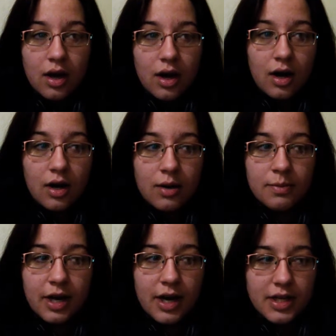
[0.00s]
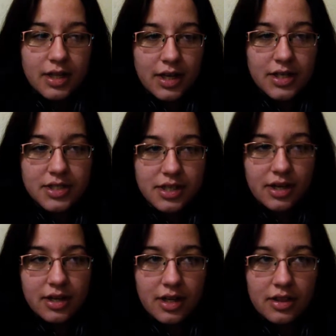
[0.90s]
Um, I, like I
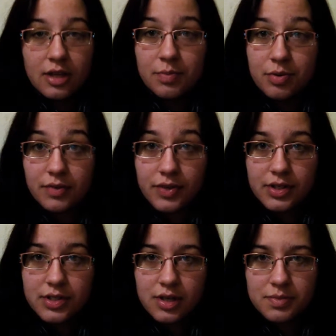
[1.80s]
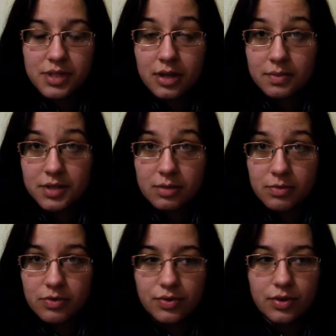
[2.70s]
said in the previous update, update
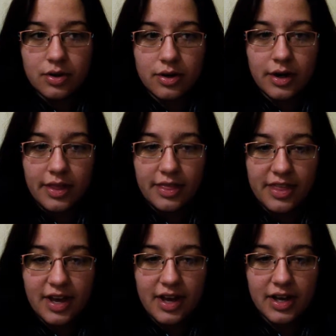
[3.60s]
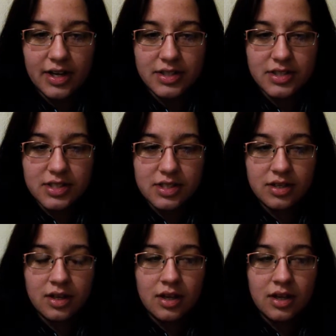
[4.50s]
number four, that